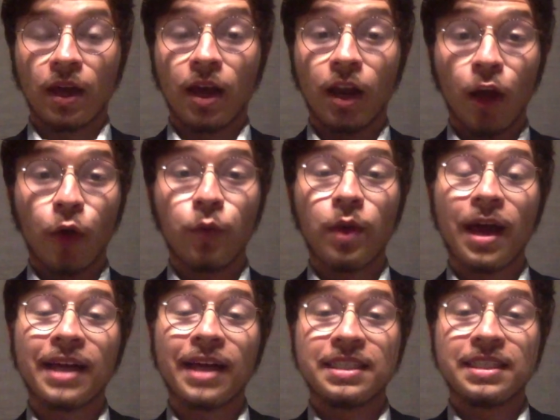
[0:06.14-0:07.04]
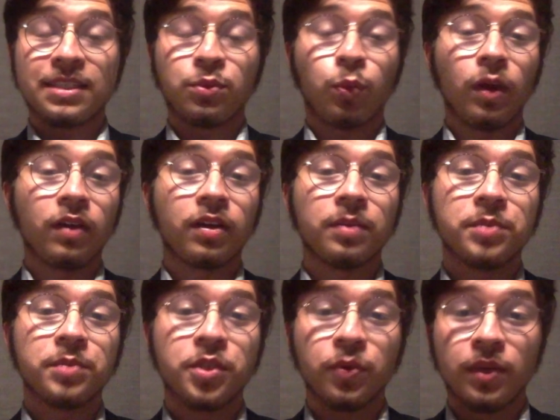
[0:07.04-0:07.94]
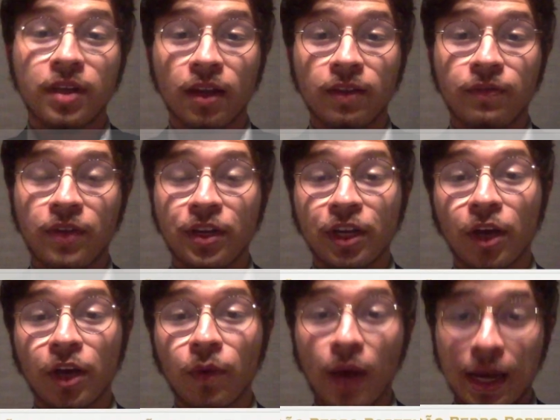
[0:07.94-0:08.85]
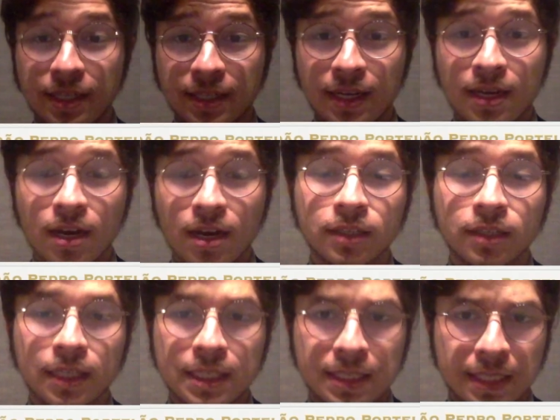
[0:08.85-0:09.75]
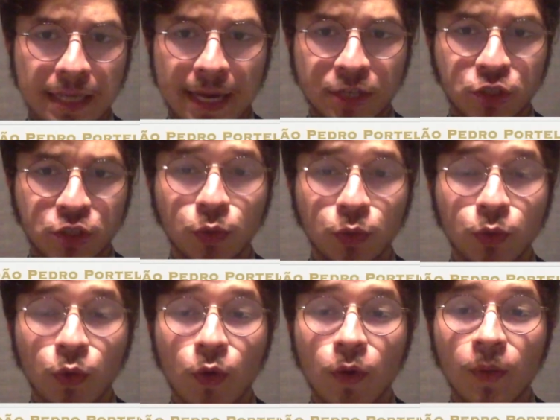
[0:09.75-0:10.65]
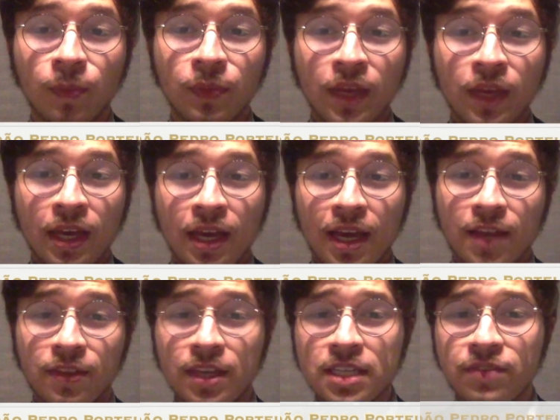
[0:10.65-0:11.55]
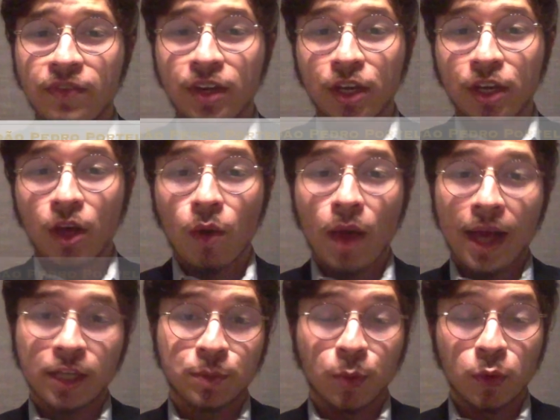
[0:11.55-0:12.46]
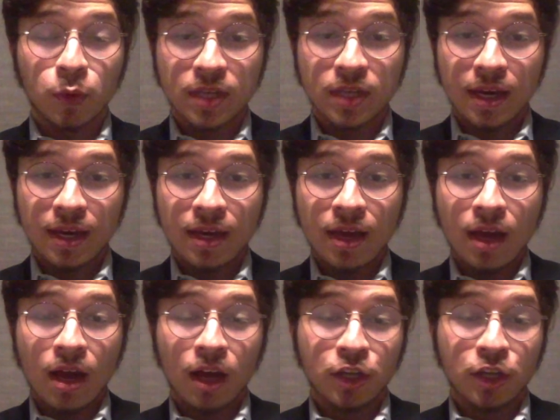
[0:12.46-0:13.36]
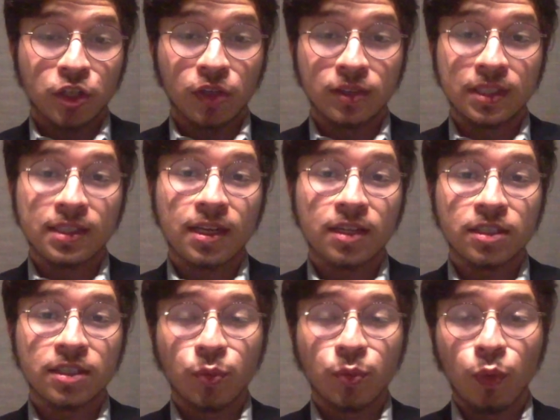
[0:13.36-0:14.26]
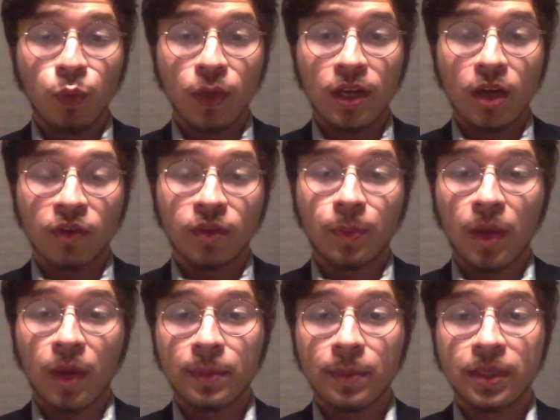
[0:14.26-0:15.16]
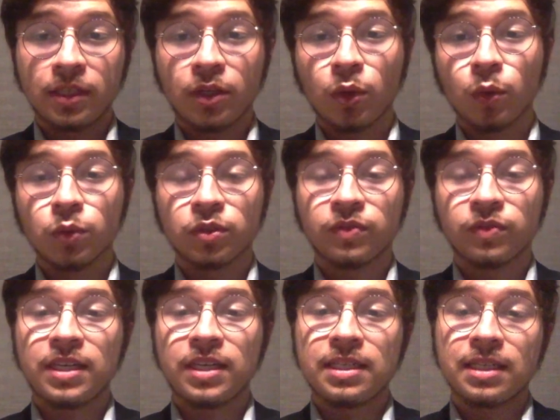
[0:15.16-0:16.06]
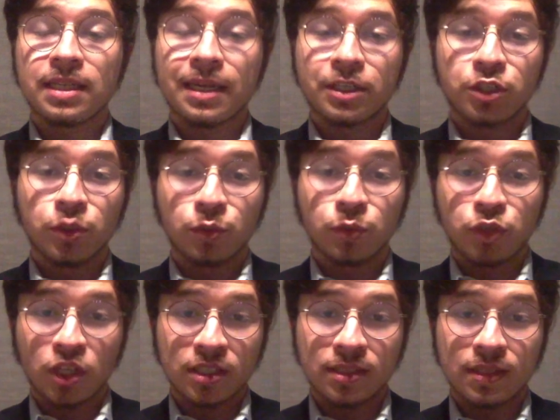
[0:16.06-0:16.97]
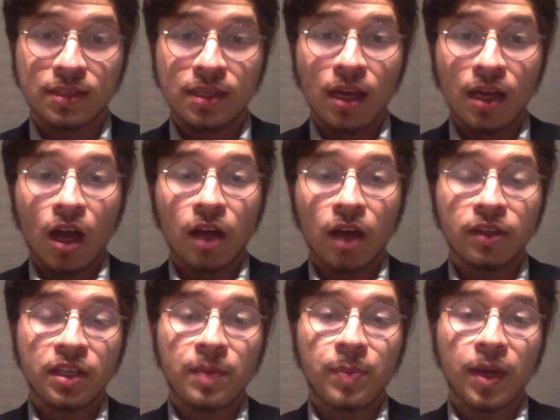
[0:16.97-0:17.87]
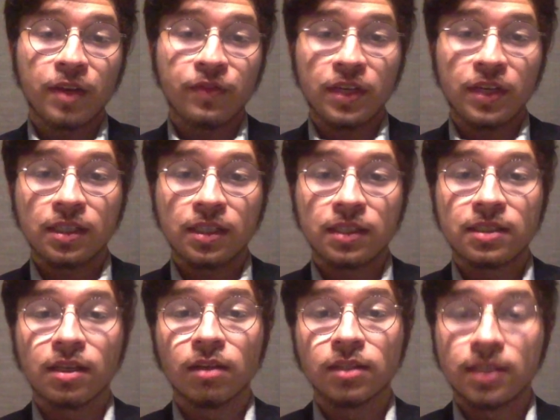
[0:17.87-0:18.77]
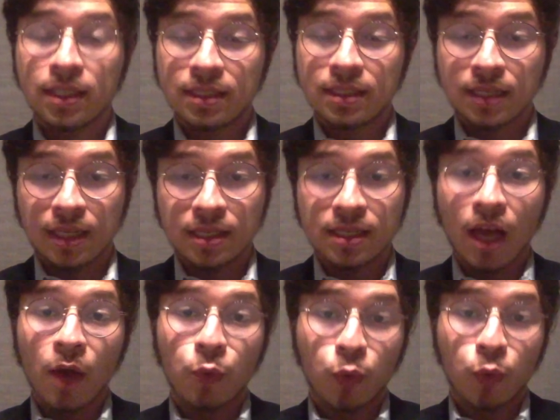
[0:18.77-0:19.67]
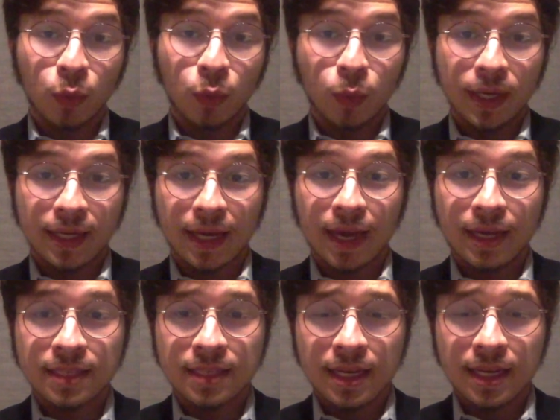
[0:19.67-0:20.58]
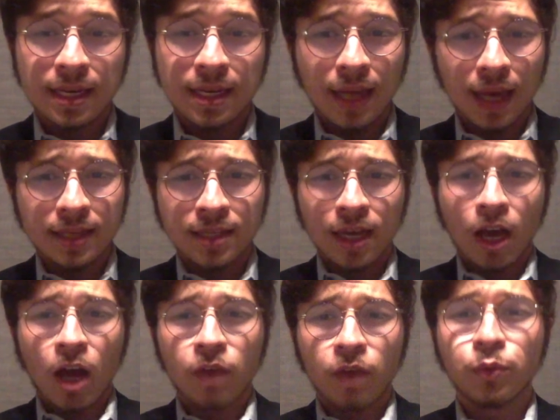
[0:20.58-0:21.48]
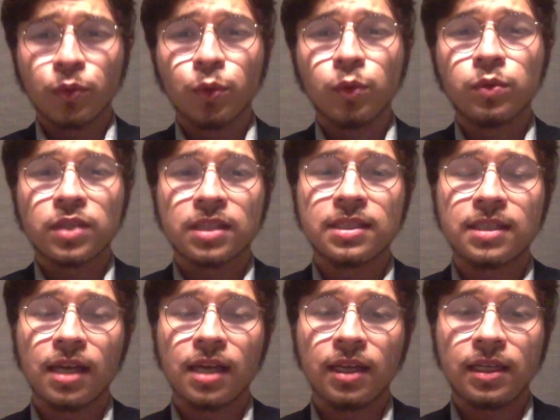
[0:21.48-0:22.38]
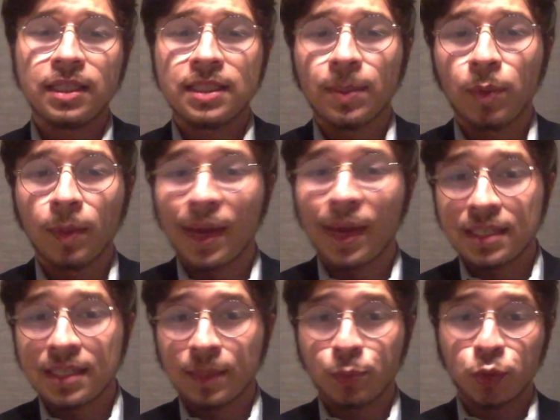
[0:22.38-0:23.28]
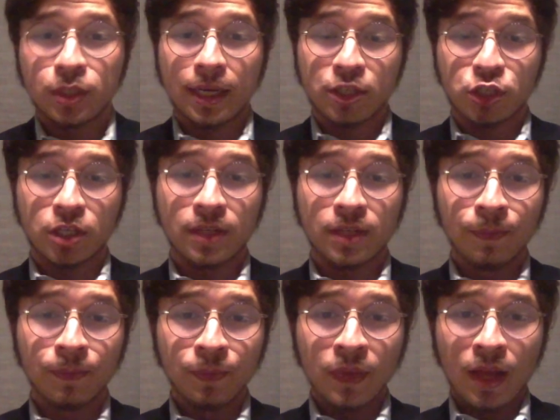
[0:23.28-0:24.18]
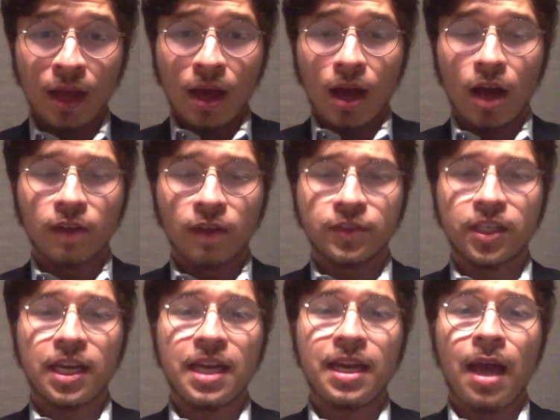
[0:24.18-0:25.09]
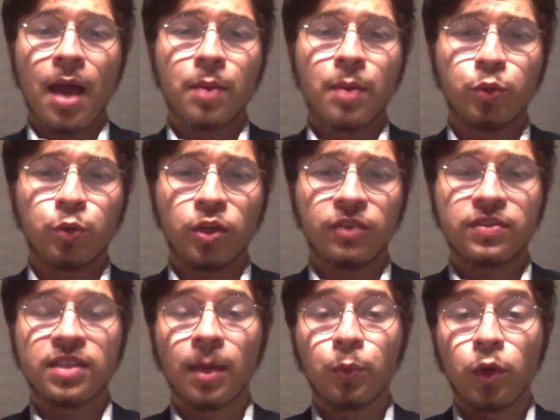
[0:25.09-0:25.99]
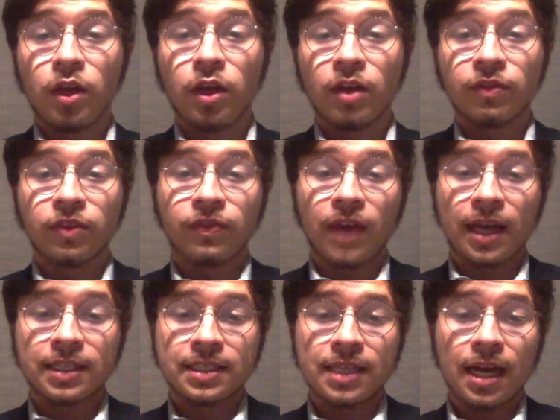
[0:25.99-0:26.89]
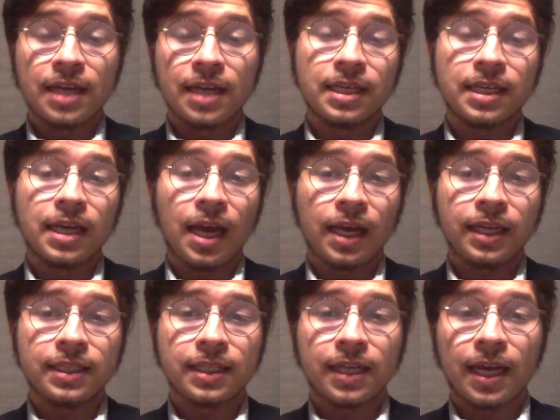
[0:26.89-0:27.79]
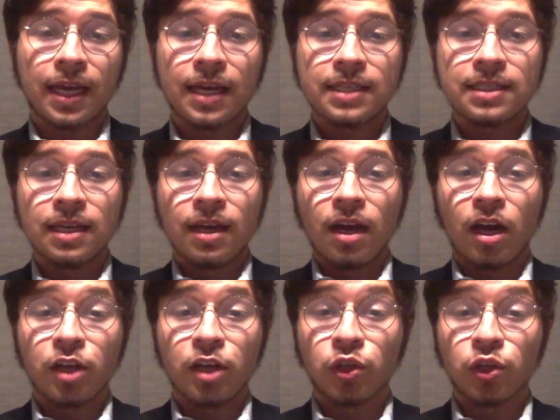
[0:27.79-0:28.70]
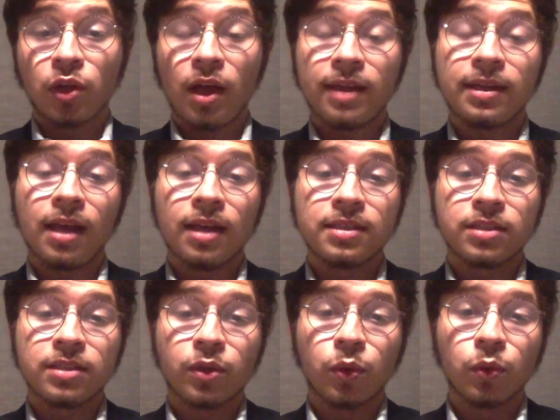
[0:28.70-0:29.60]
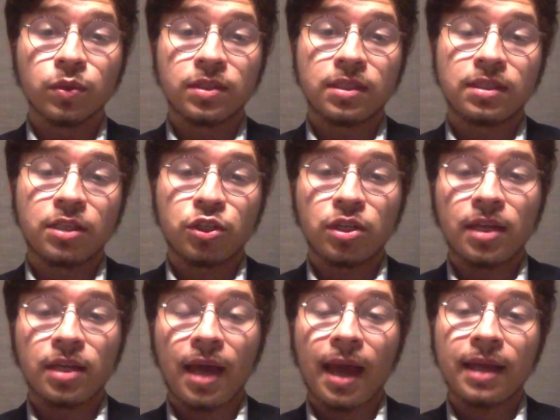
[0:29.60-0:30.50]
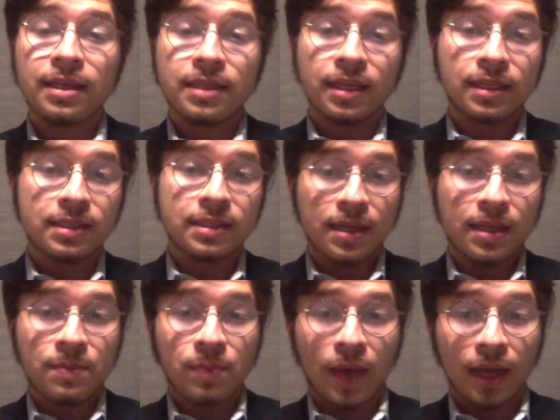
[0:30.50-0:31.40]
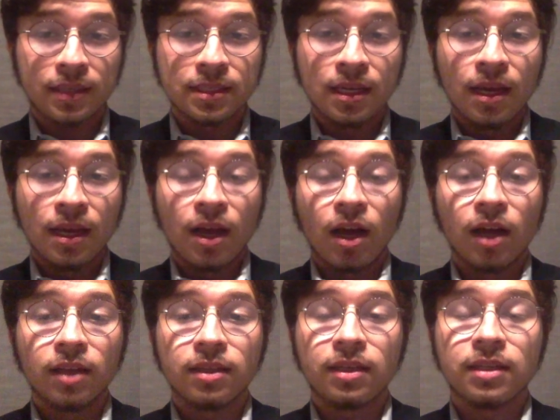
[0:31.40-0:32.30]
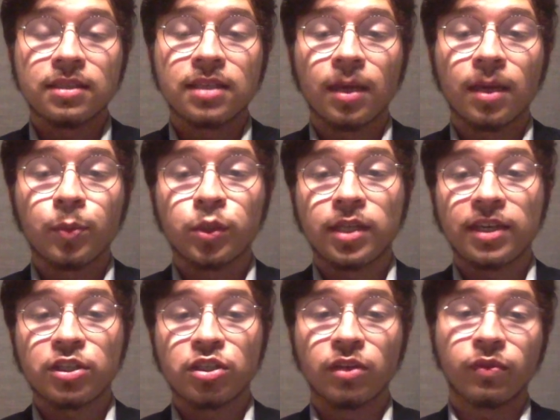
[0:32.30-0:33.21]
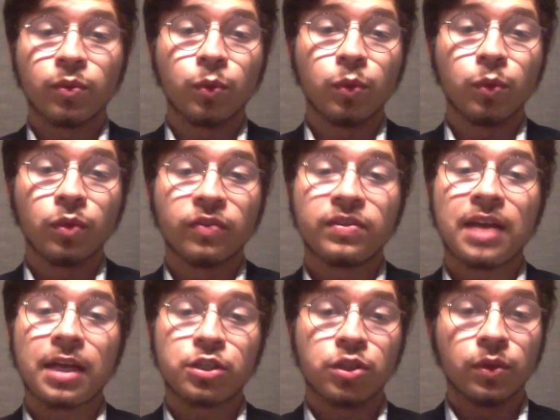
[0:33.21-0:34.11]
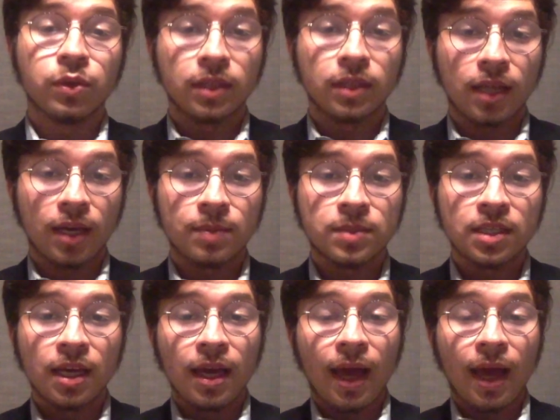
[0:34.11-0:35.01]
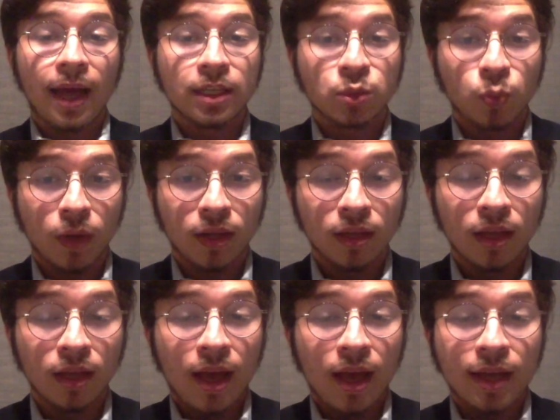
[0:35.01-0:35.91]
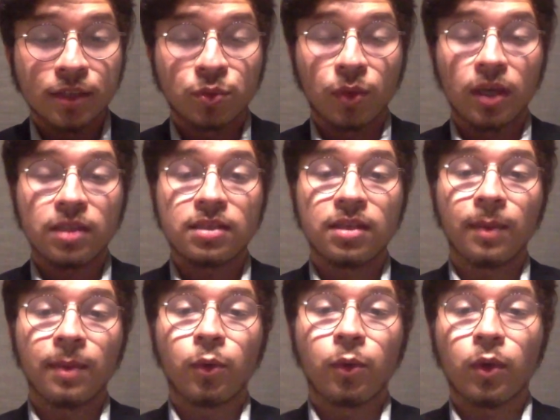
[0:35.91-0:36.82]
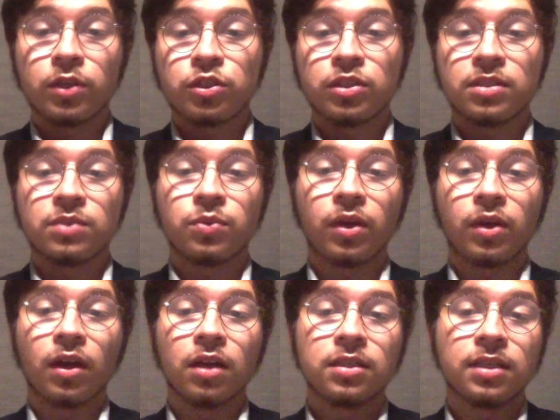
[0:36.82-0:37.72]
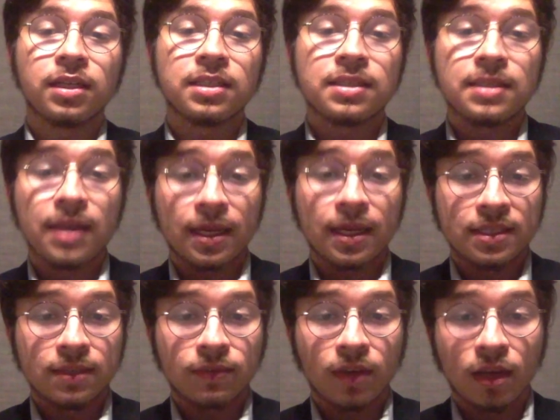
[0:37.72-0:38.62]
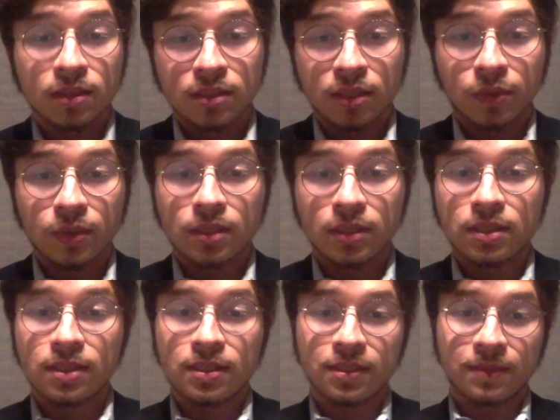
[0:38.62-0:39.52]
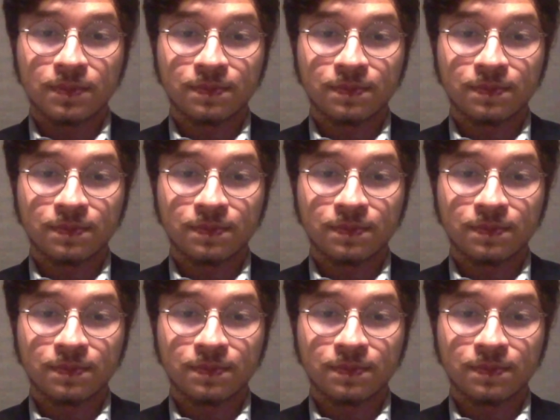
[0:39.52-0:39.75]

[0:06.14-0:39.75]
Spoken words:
Hello and welcome to another video essay on international law. In this video expose, I shall discuss the ruling of the Permanent Court of International Justice on the Panevezys-Saldutiskis Railway case in light of the rules concerning diplomatic protection. After a brief summary of the facts underlying the case, I shall analyze the court's decision and its impact on the interpretation of the rule of national claims, as well as raise some questions regarding its negative consequences.